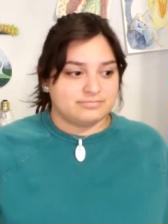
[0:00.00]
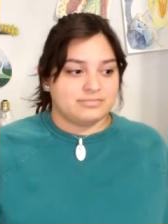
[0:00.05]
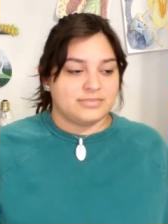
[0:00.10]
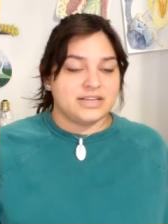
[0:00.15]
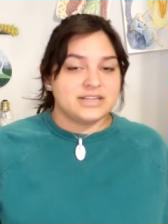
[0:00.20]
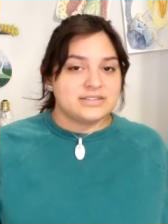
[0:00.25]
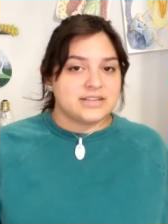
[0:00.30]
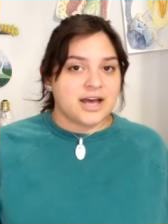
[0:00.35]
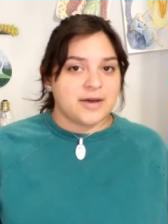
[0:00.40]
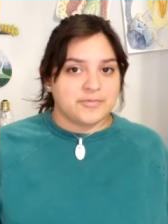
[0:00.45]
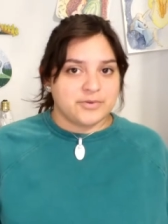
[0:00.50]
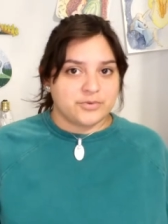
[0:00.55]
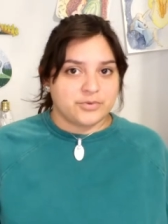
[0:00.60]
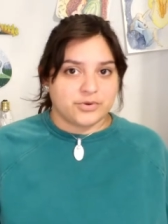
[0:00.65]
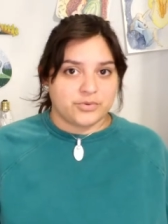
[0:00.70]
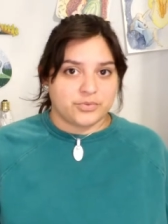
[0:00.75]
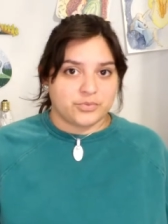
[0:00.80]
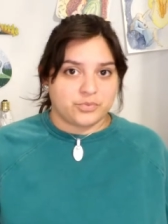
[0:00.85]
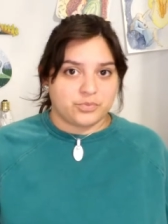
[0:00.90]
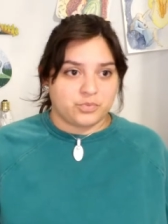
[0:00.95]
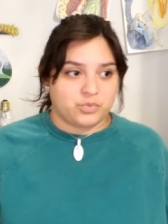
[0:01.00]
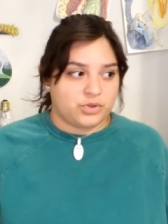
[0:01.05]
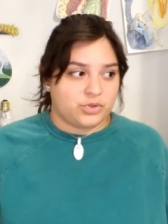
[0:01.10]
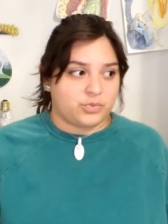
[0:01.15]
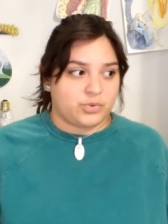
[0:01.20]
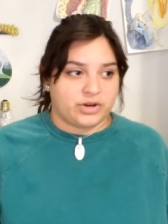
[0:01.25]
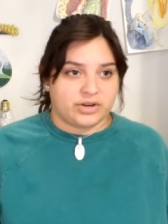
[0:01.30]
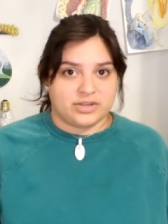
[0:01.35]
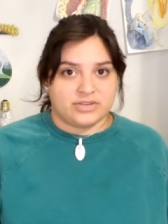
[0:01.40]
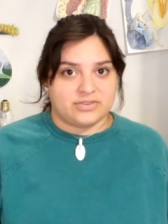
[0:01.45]
He's happy where,
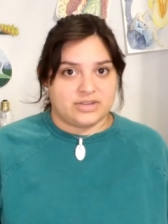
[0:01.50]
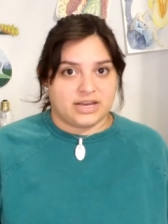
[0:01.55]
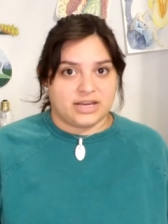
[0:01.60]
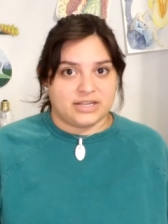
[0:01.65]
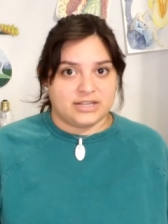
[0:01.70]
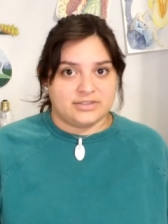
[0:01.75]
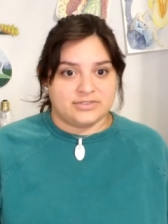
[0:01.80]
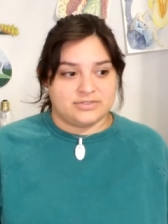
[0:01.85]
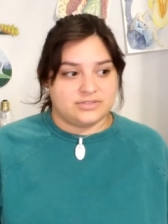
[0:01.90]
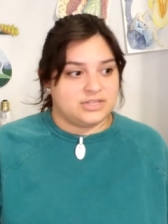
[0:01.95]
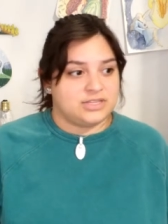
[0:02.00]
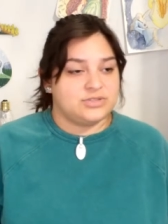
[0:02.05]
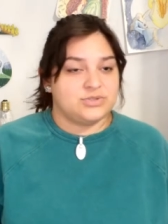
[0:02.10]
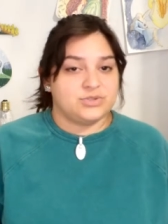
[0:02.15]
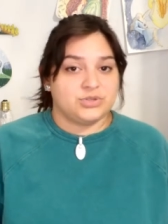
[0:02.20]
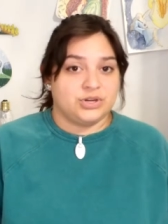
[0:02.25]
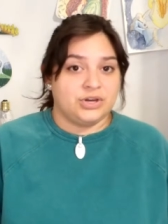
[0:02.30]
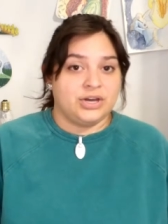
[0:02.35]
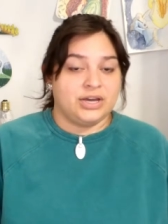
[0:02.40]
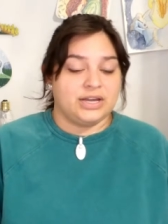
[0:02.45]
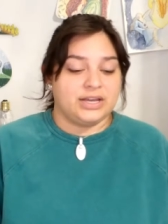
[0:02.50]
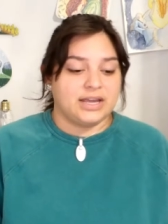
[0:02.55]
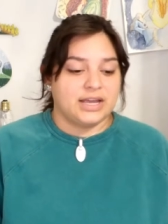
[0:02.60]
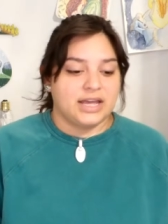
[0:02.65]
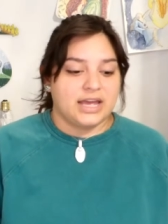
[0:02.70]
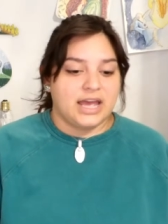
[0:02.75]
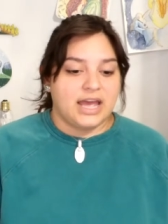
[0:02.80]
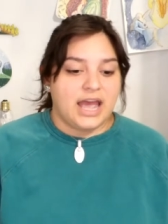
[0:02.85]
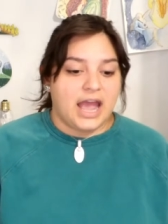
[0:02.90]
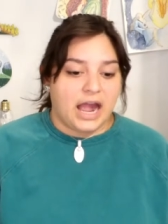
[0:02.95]
with where he's at. He's he's good,
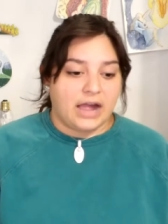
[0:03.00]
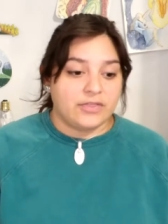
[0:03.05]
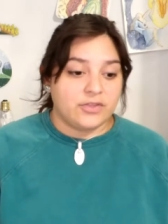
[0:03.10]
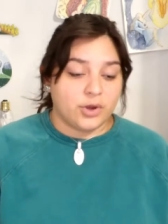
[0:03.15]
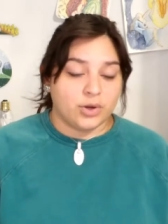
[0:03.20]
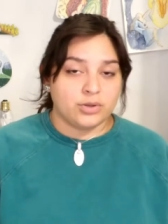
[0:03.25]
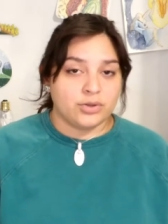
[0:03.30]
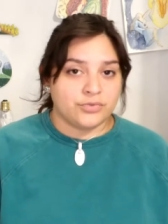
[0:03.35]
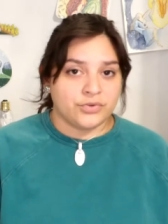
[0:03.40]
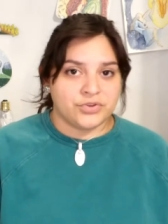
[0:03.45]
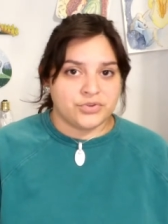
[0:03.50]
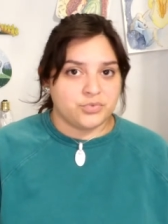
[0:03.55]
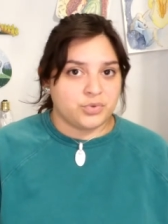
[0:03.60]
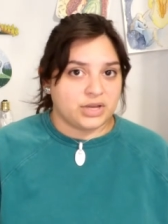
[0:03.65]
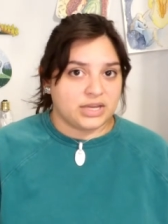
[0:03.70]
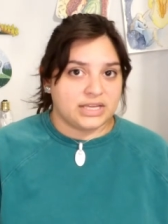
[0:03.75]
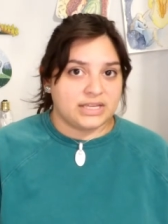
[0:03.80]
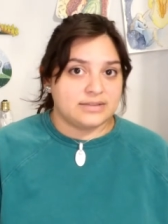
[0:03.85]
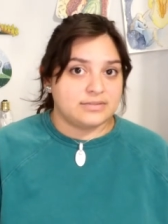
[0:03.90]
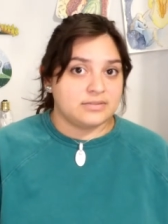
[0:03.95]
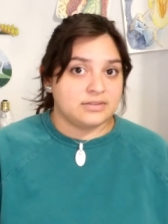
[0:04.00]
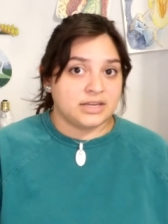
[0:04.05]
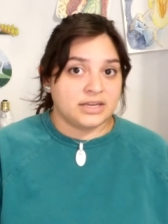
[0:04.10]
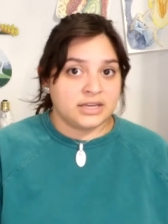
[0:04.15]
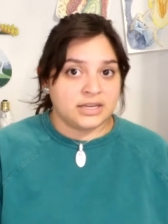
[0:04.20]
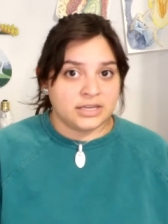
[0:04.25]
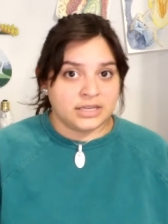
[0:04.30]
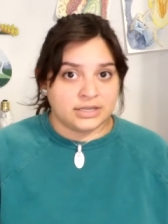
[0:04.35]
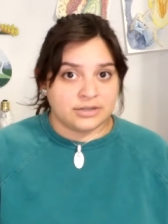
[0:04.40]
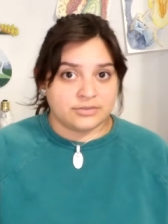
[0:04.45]
and the only reason why he
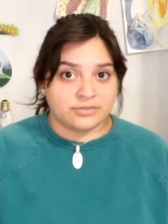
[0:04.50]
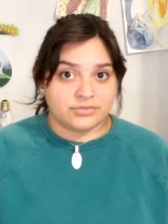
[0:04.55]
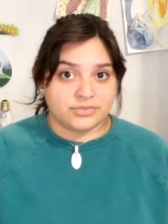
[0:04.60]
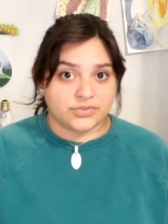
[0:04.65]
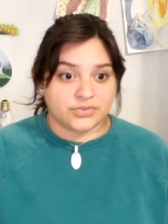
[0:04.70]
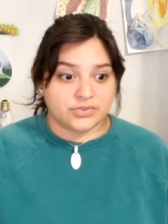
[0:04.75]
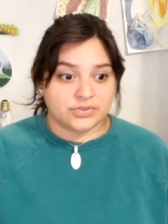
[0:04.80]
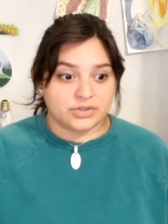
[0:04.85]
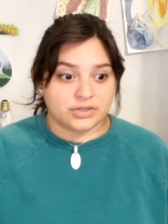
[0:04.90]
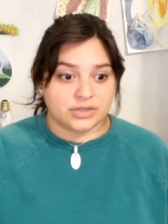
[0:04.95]
leaves